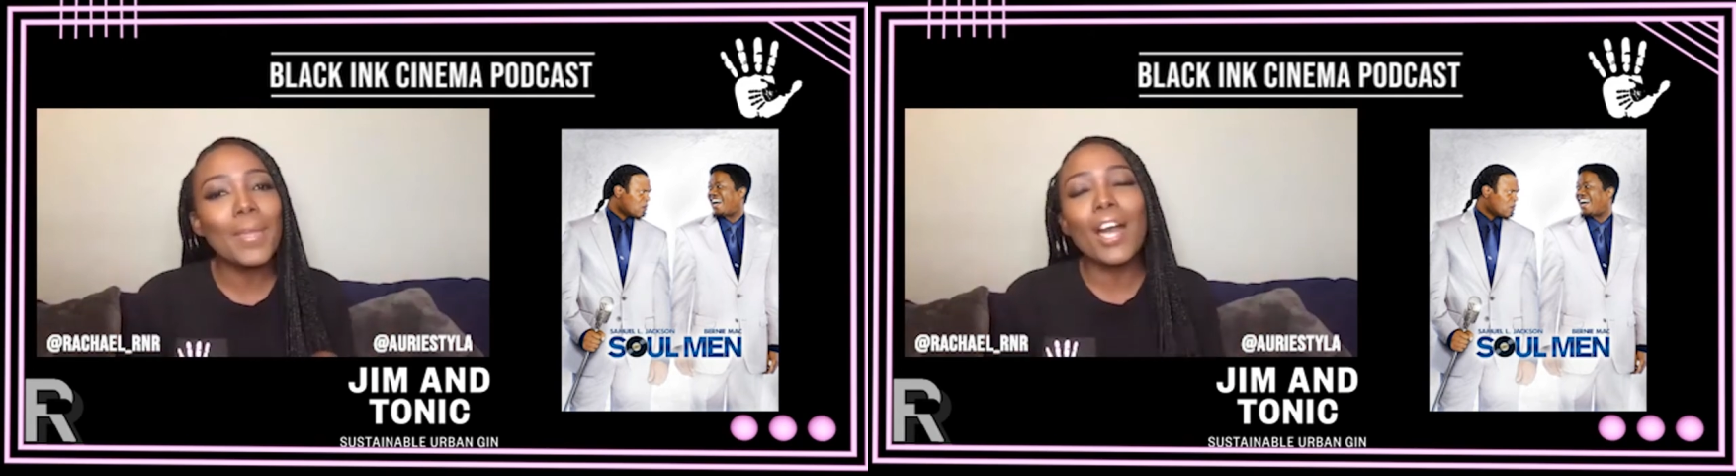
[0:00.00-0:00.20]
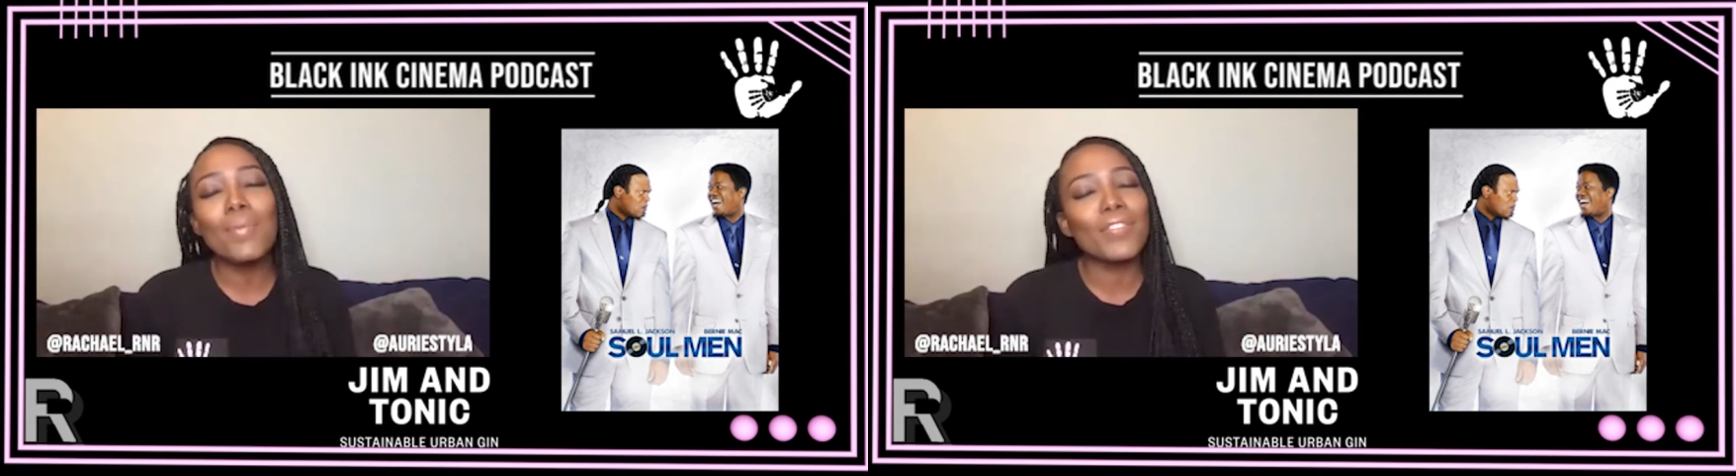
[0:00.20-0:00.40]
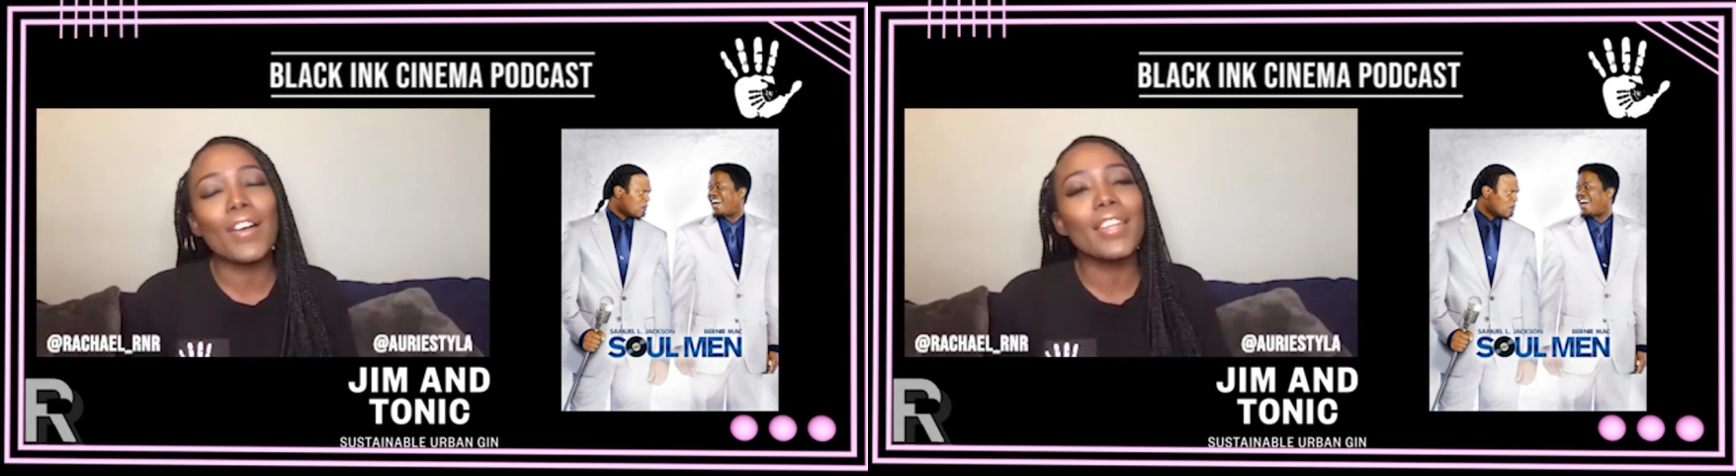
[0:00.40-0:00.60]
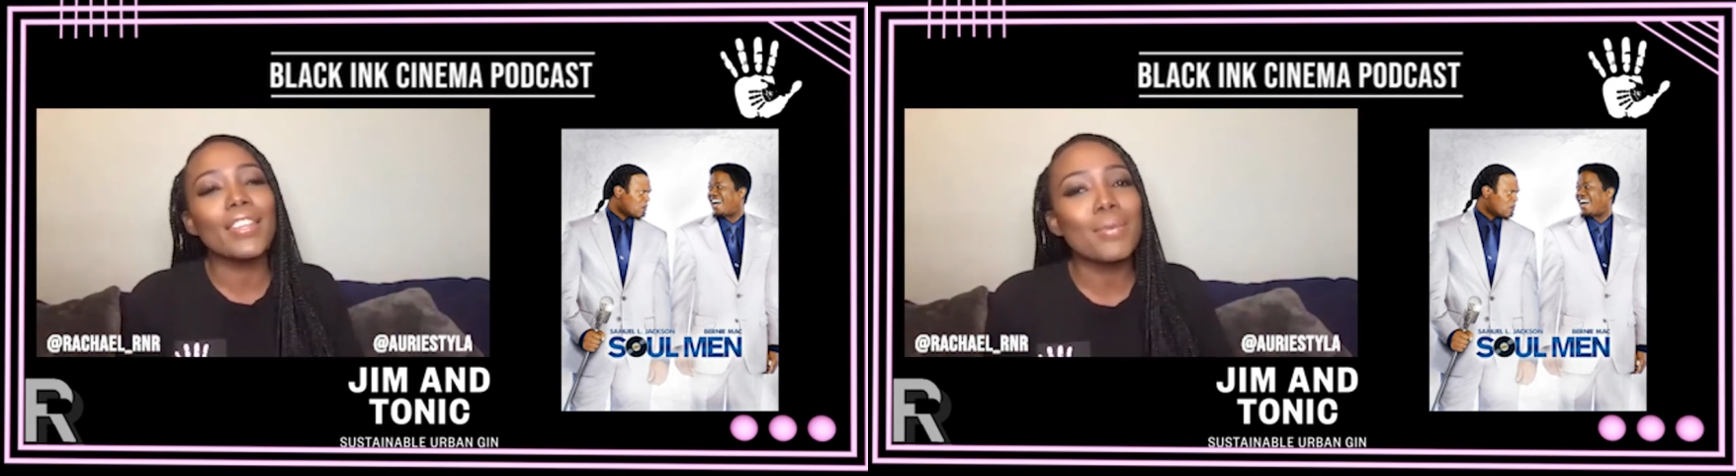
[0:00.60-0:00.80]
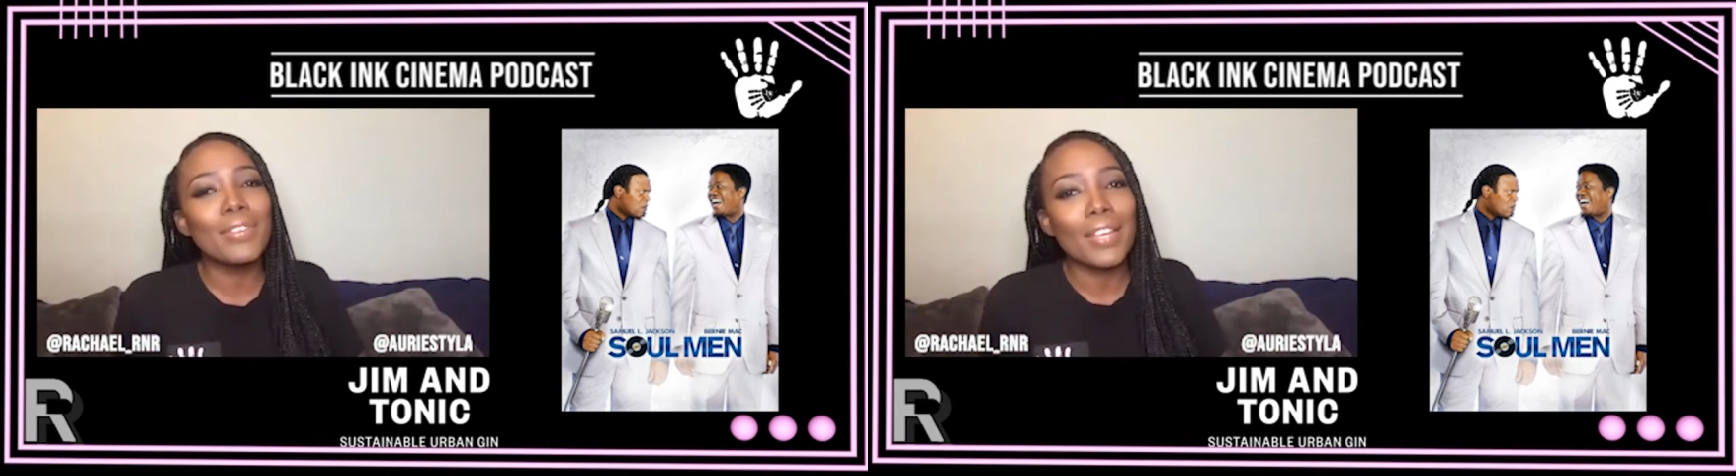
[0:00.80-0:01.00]
I'll be fine. I'll
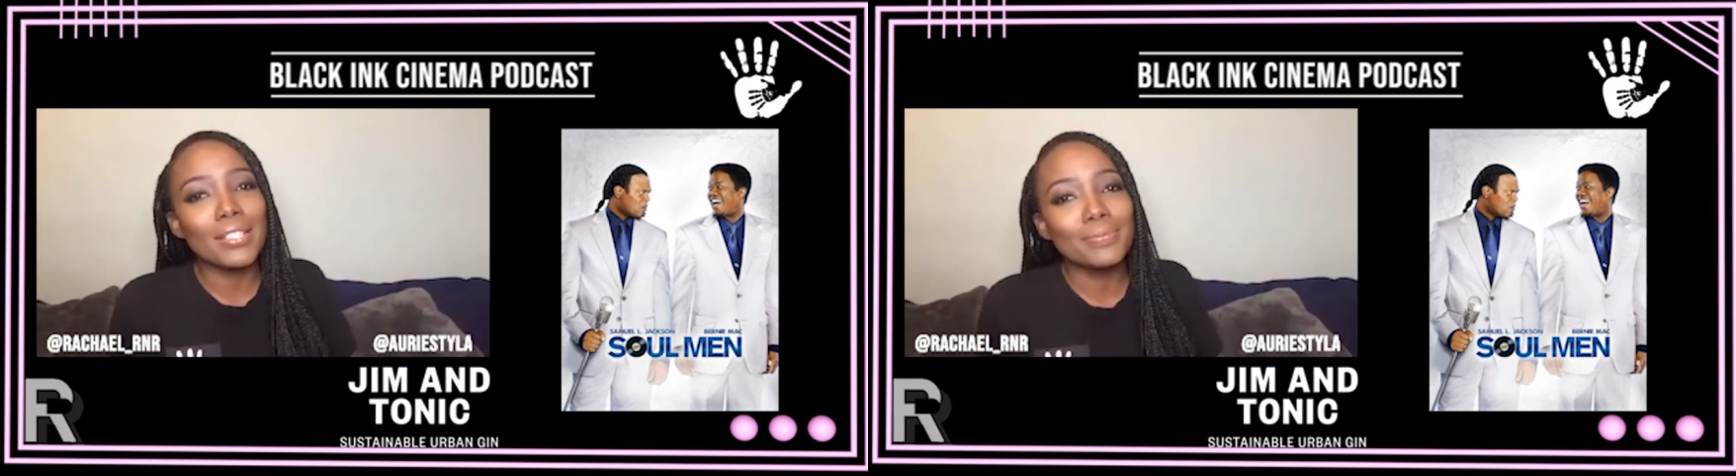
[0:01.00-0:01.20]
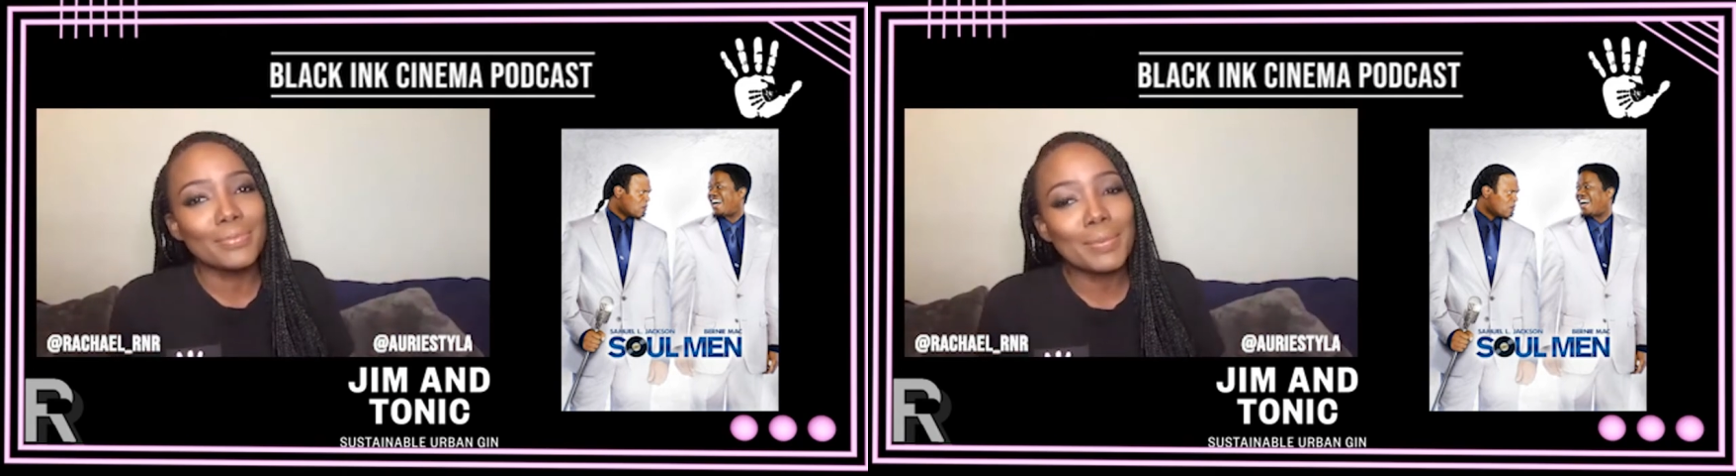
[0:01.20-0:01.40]
be fine. No I'll